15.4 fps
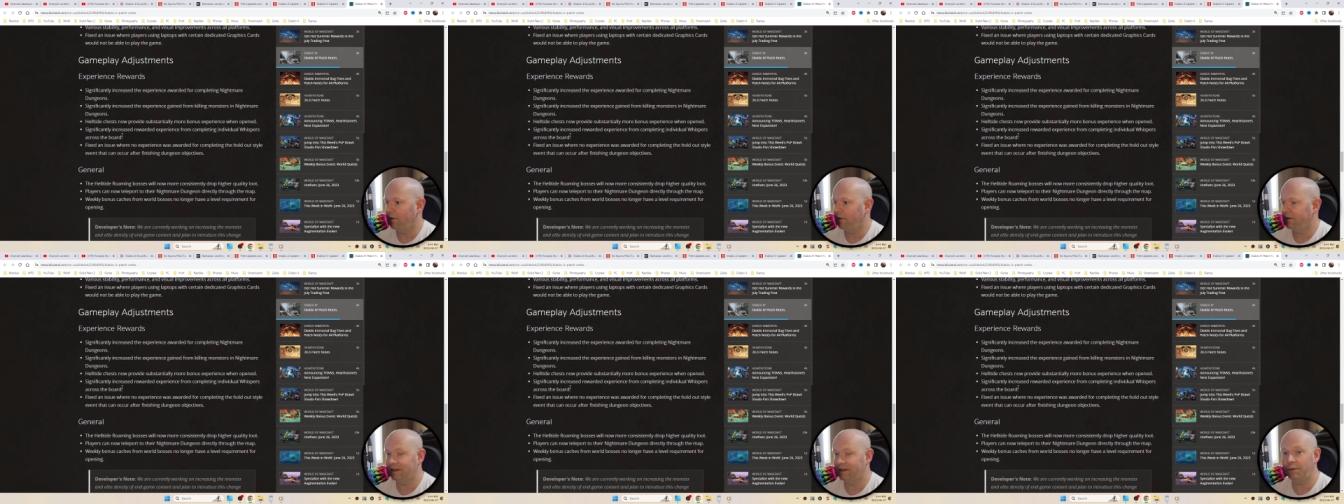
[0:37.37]

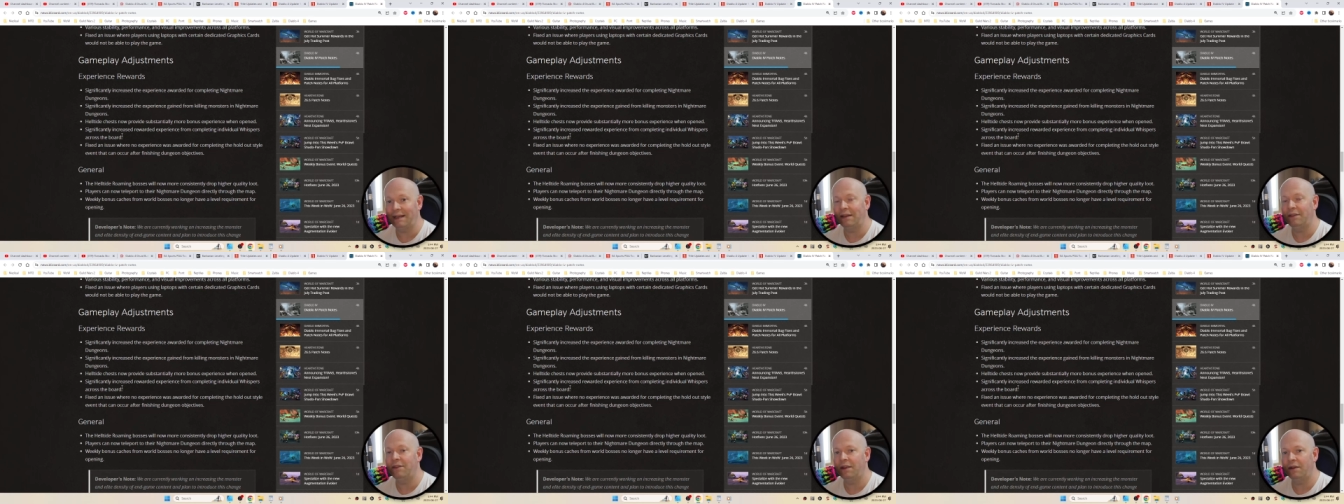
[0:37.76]
See what I
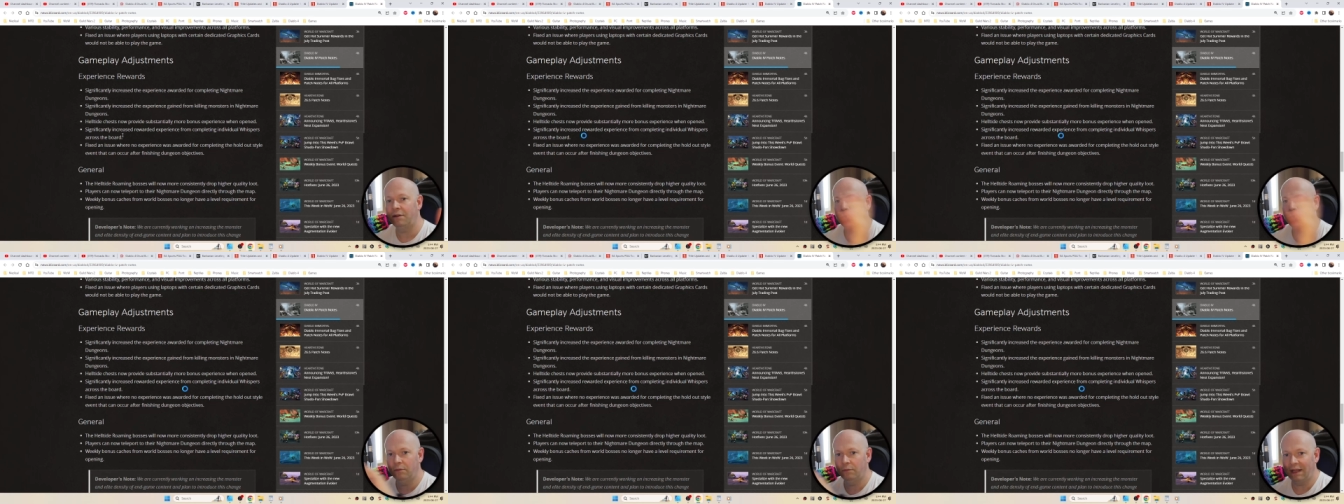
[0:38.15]
did
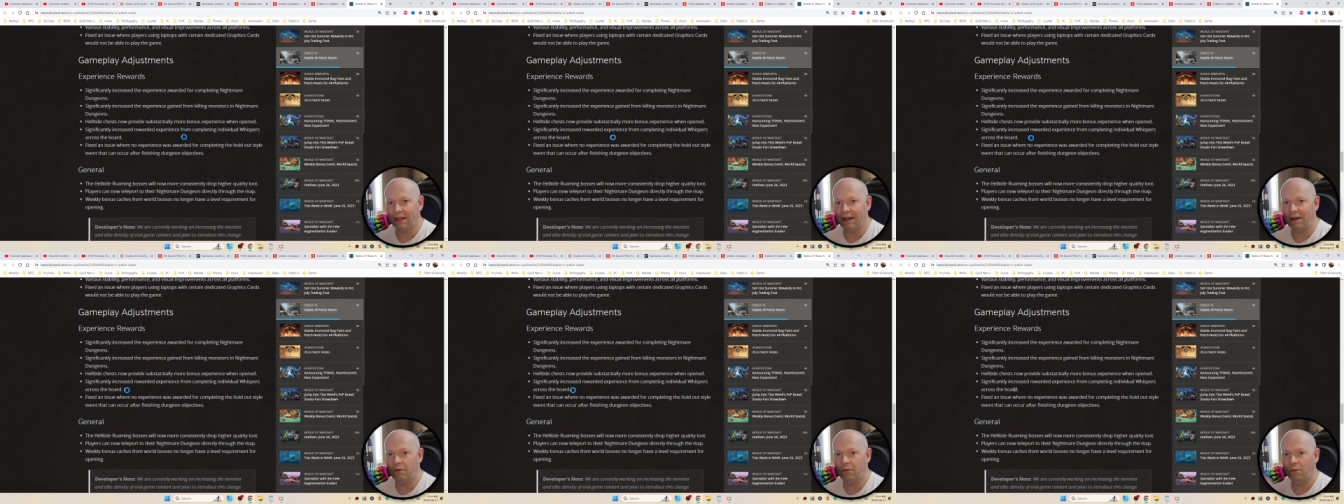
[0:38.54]
there?
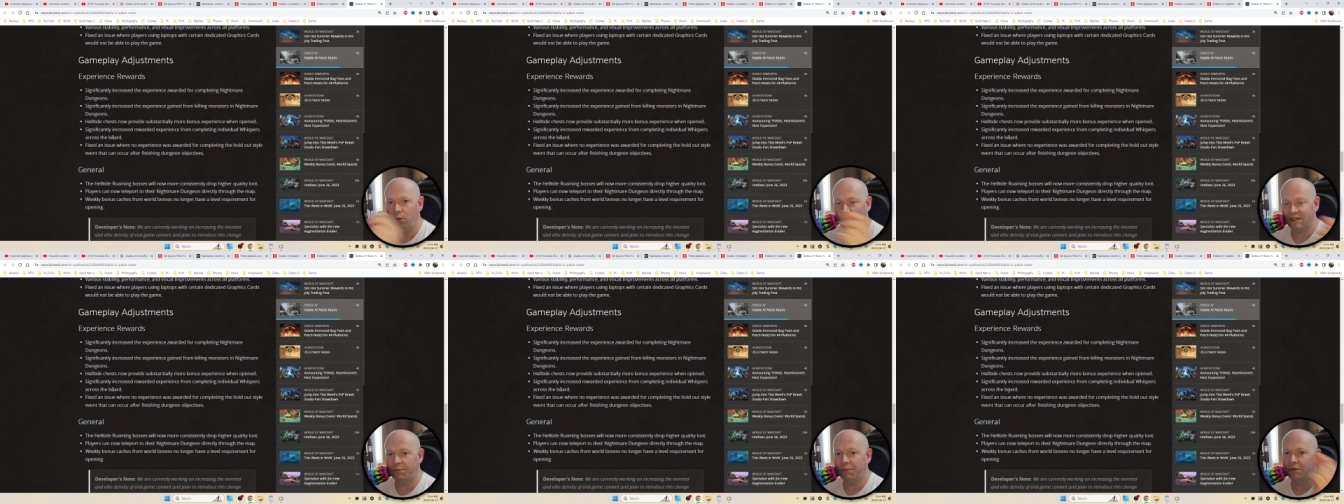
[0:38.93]
Get it?
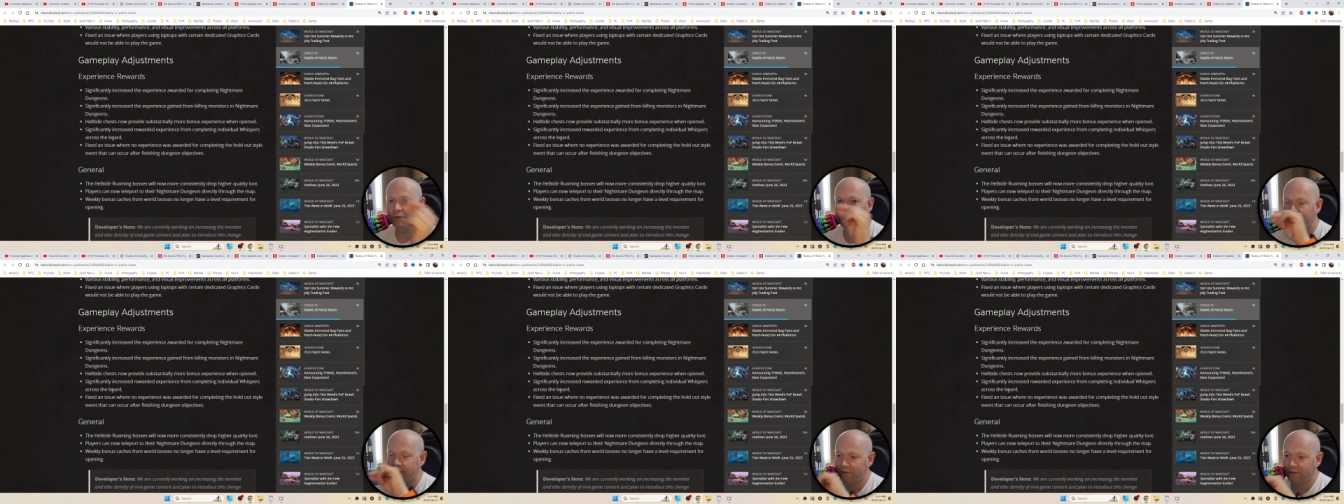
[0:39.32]

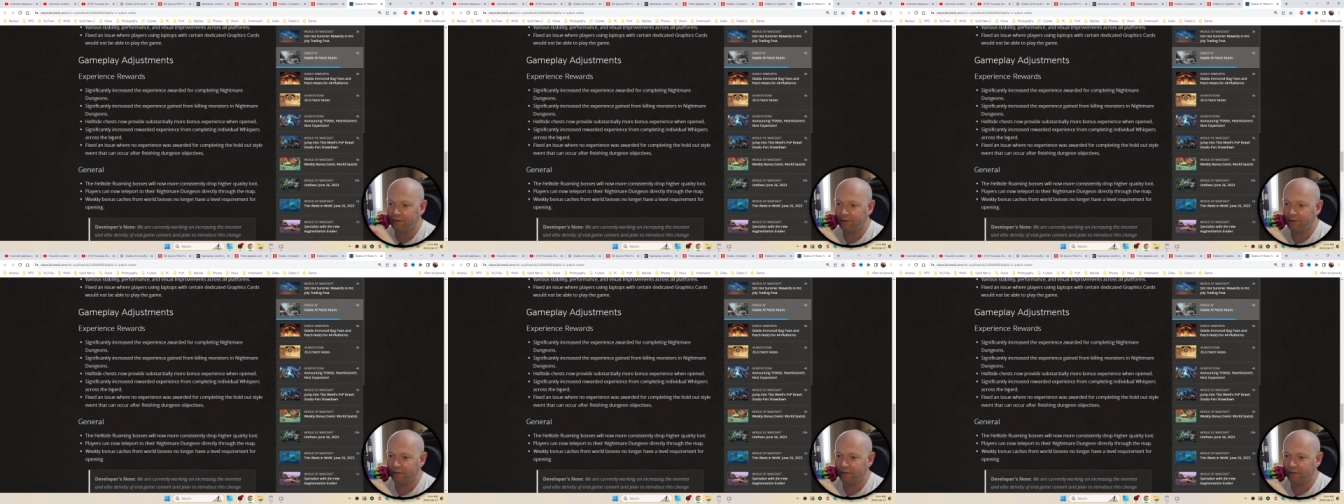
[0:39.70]
Whispers?